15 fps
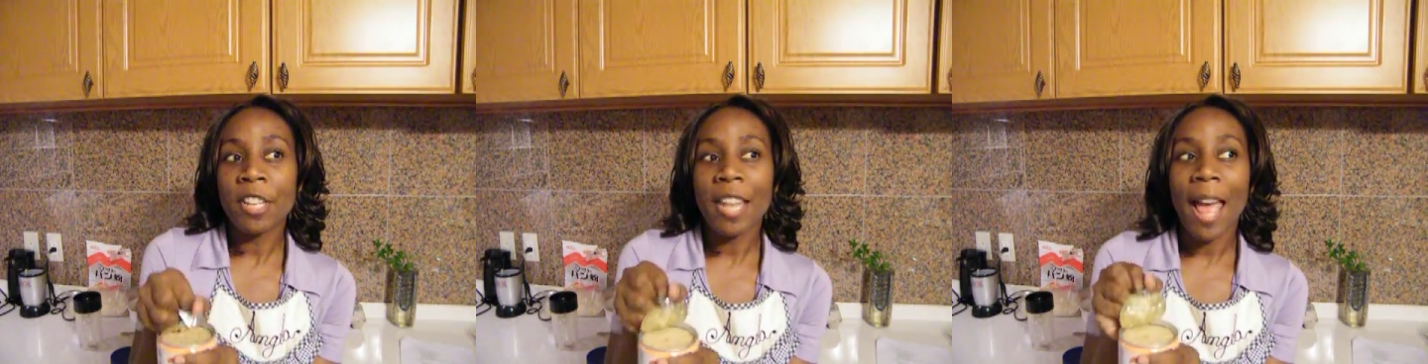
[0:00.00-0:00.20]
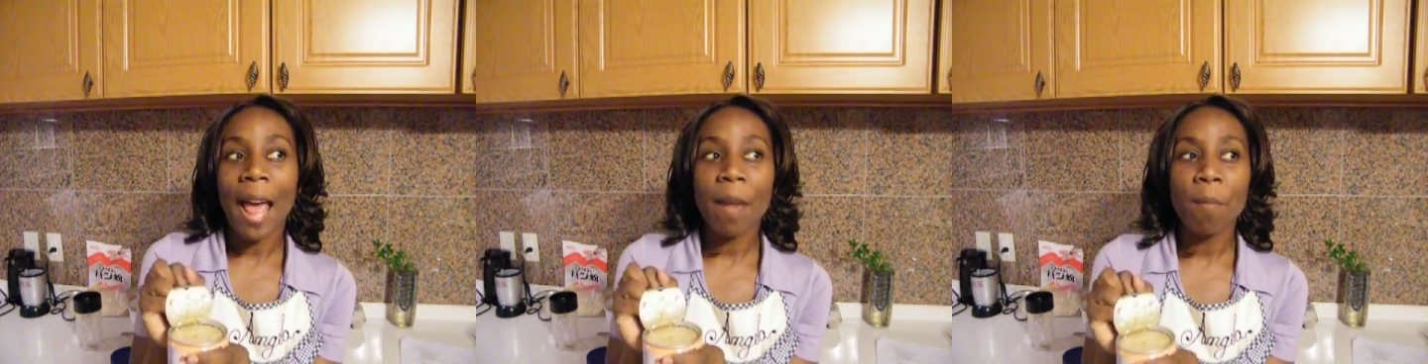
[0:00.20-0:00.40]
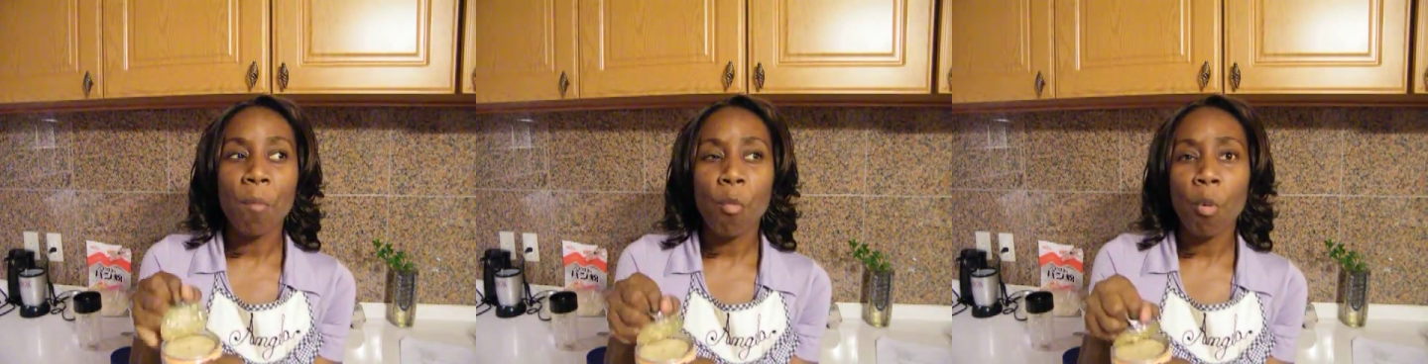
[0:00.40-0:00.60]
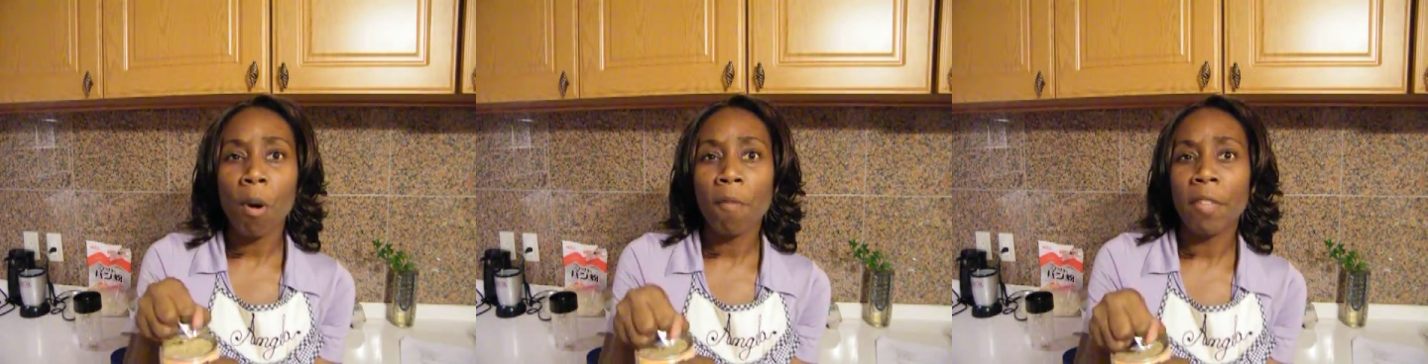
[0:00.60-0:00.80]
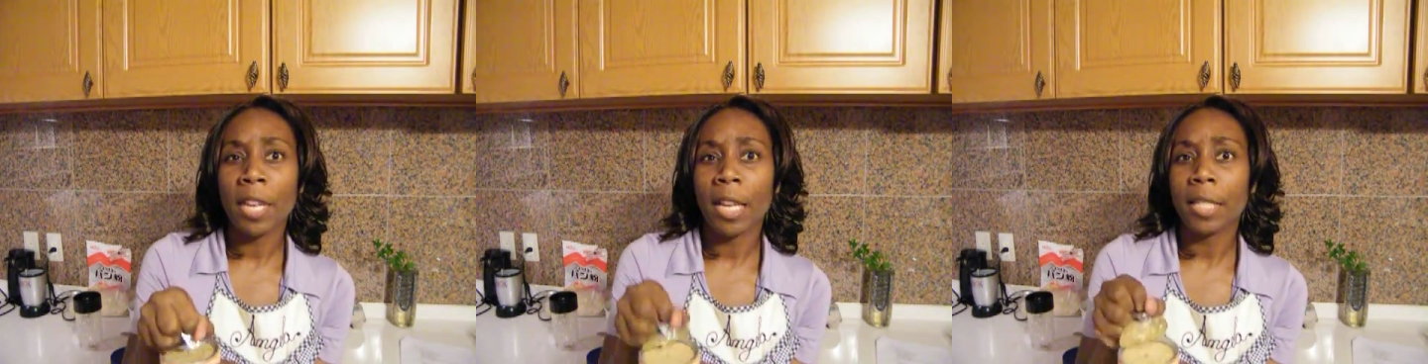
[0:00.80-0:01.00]
not more
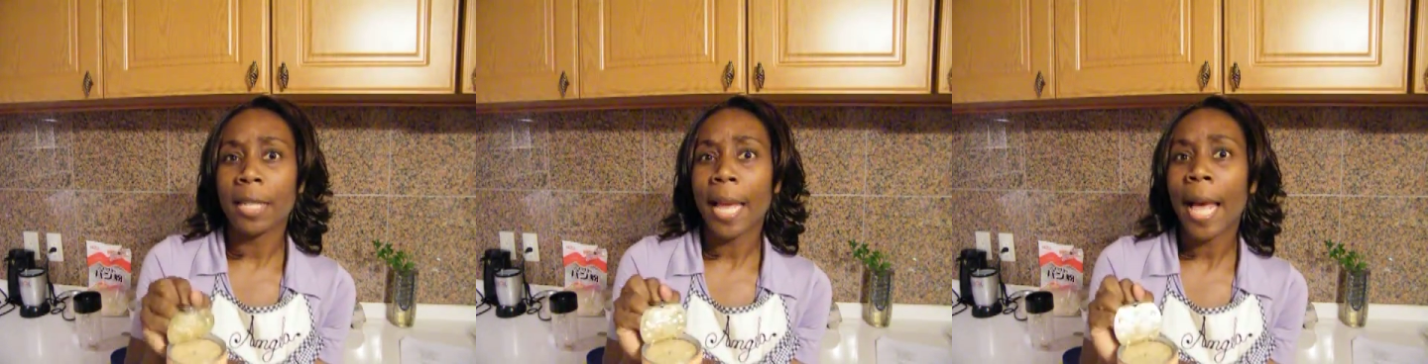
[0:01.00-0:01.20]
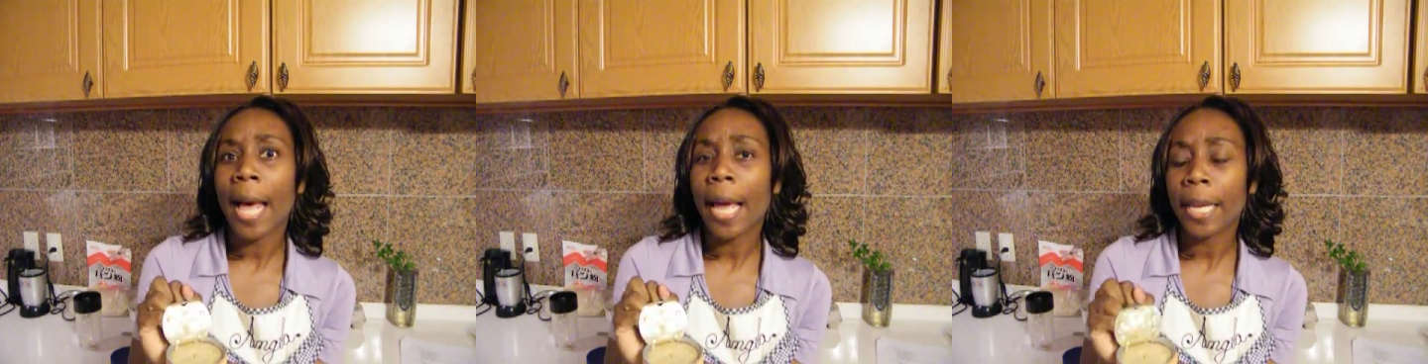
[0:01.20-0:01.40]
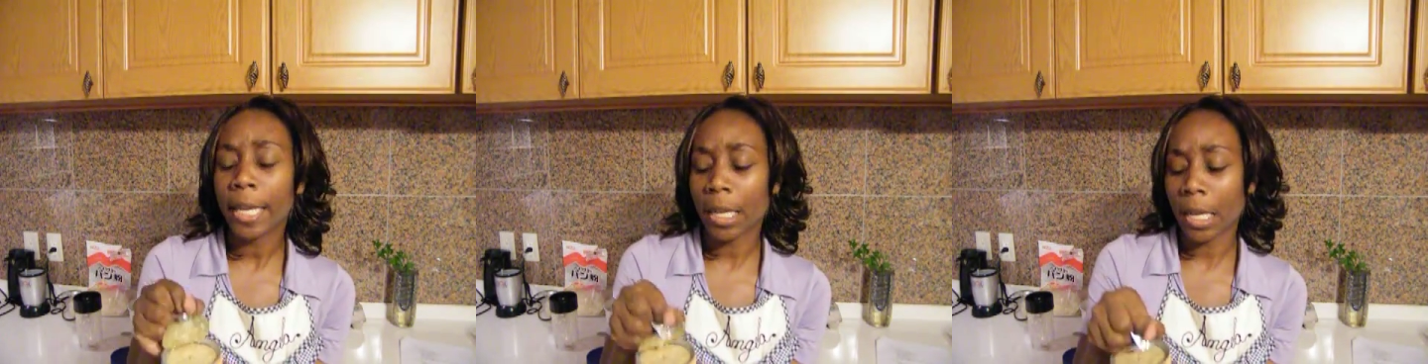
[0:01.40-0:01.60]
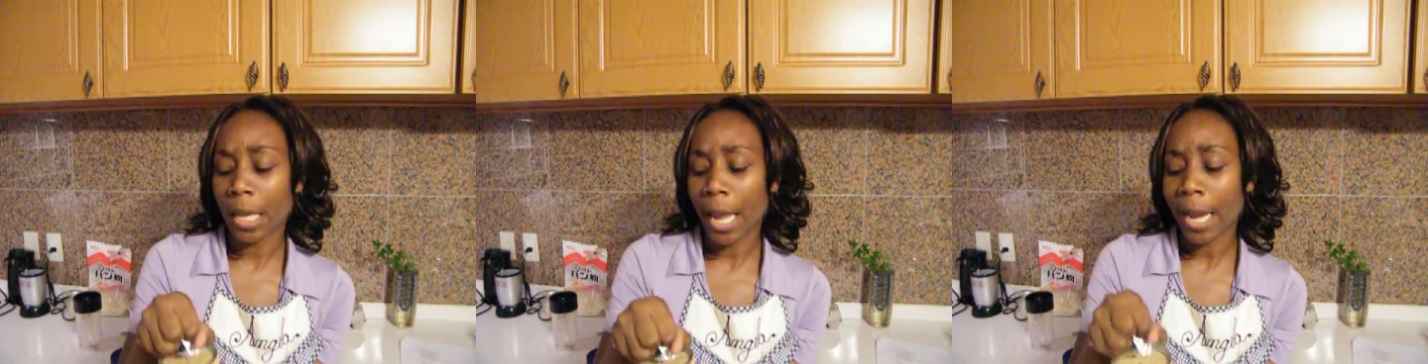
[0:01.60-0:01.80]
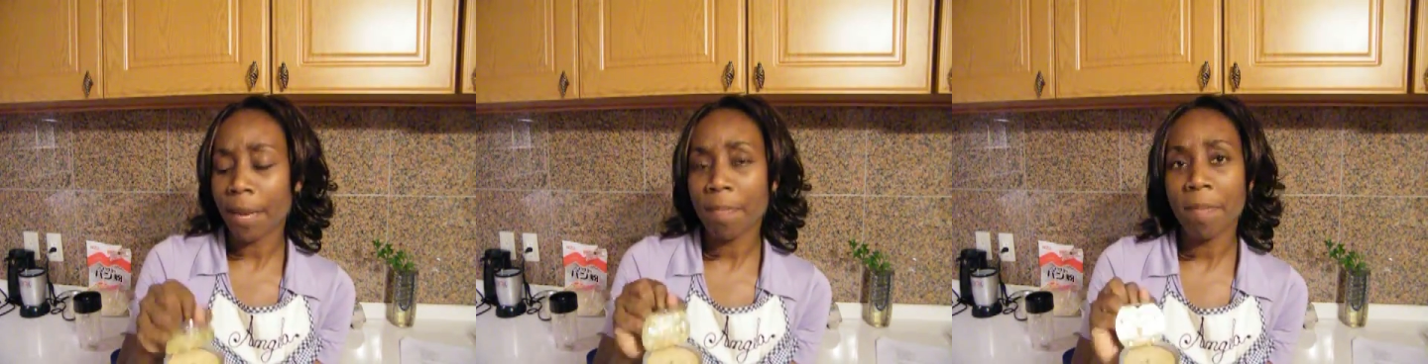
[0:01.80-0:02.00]
of the Italian
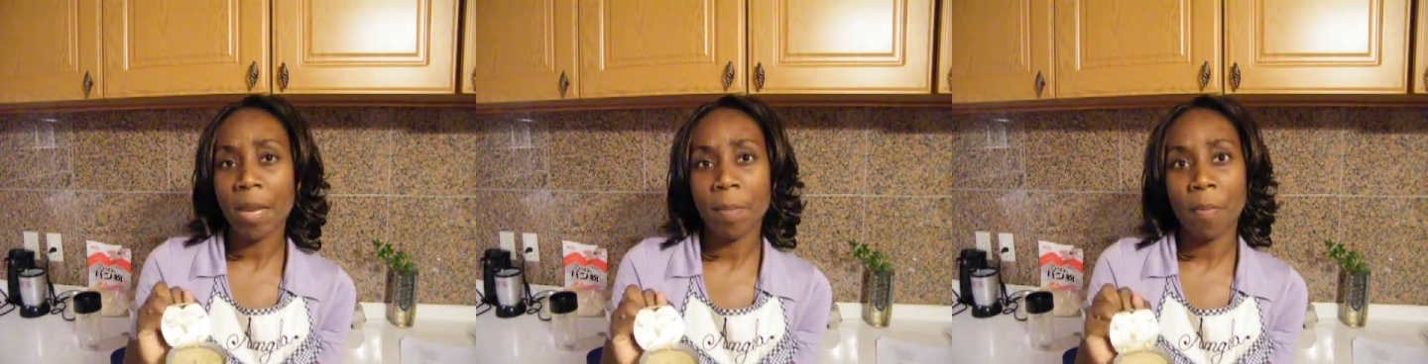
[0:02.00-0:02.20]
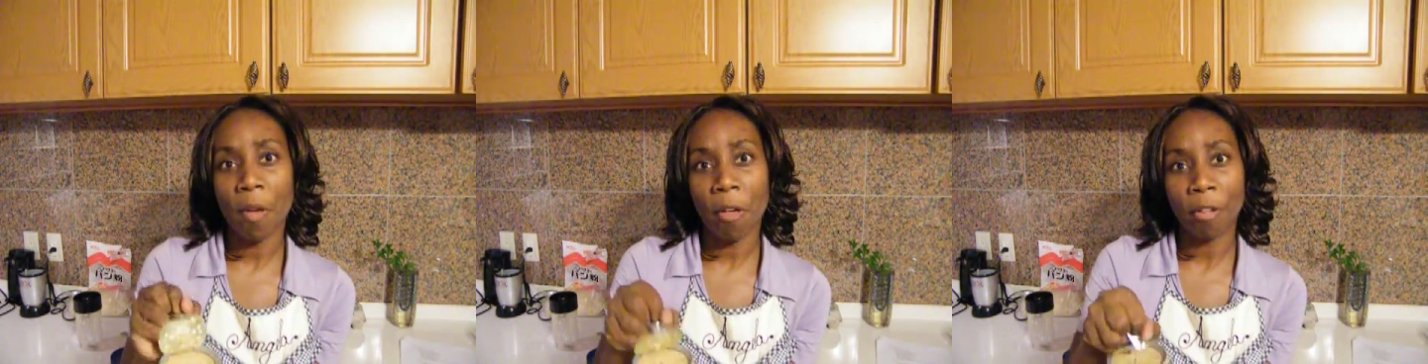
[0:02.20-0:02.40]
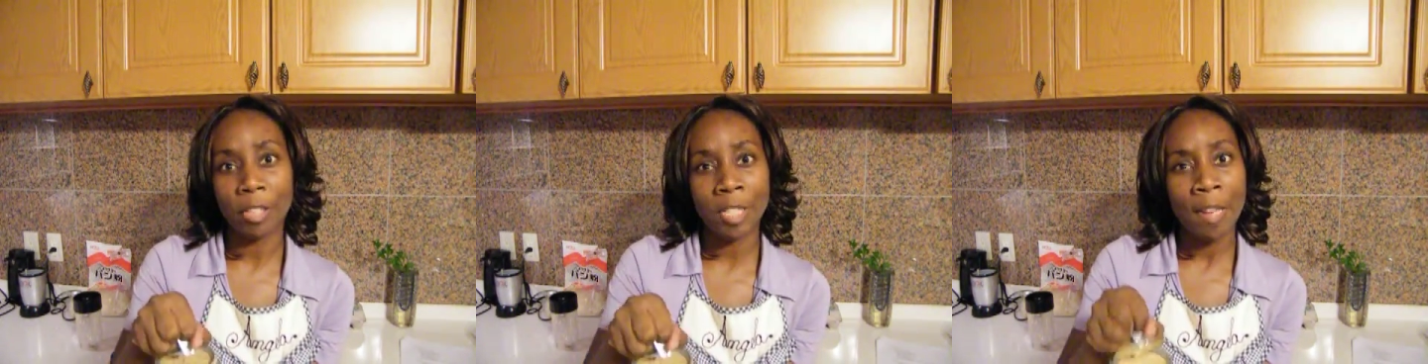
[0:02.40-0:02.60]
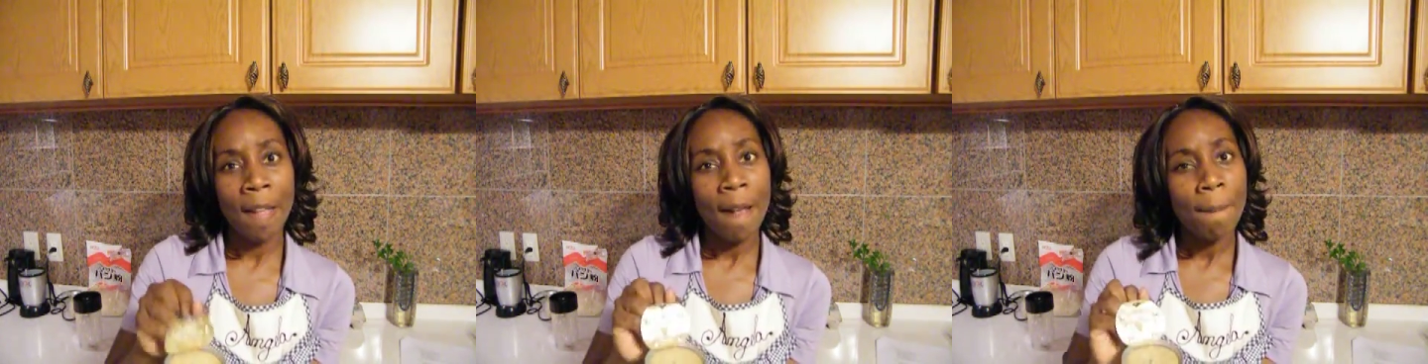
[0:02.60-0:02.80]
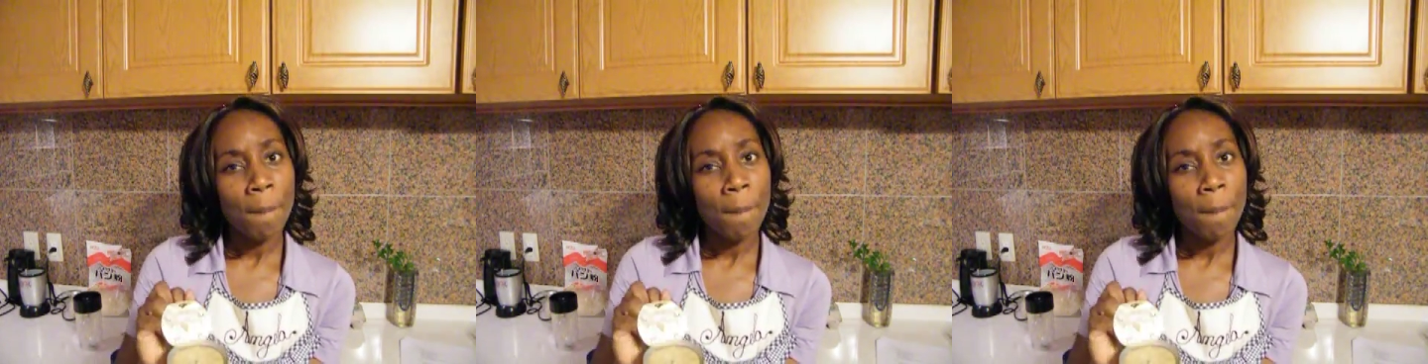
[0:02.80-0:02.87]
light meatballs,